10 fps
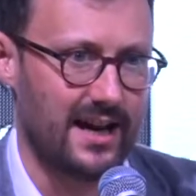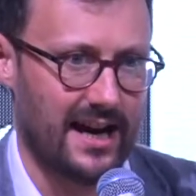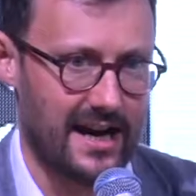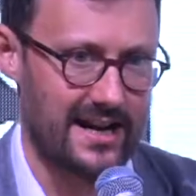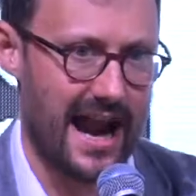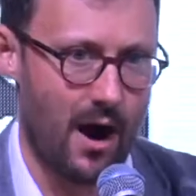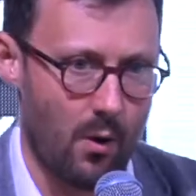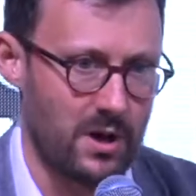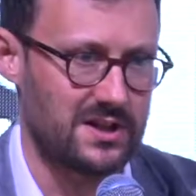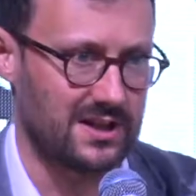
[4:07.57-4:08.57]
and
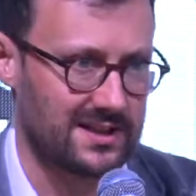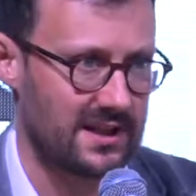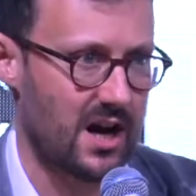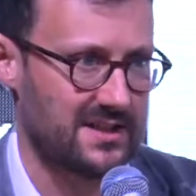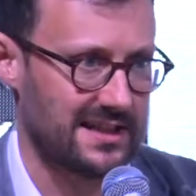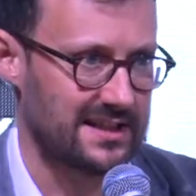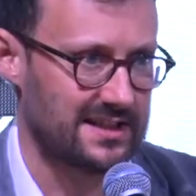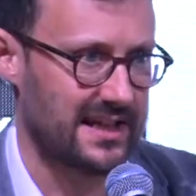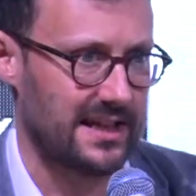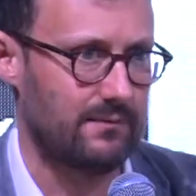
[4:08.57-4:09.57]
now we're just starting to
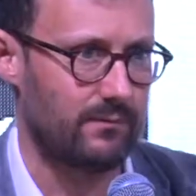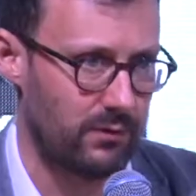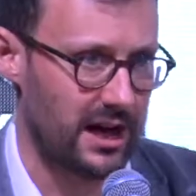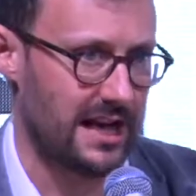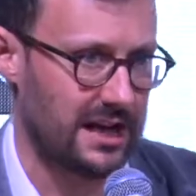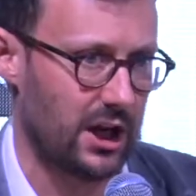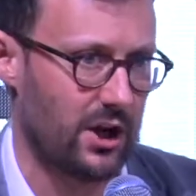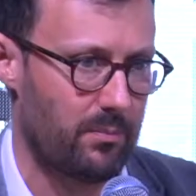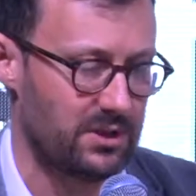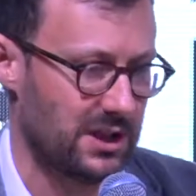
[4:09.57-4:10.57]
see really
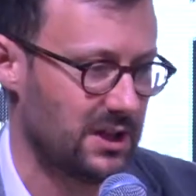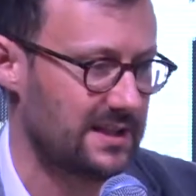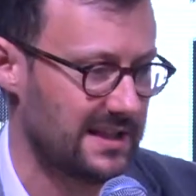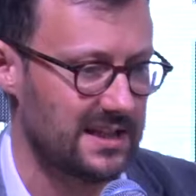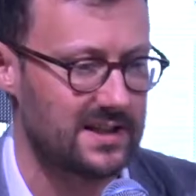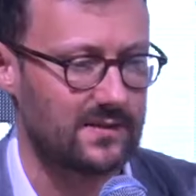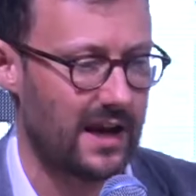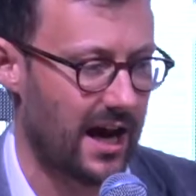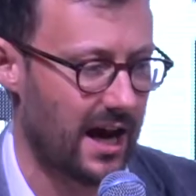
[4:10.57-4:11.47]
good opportunities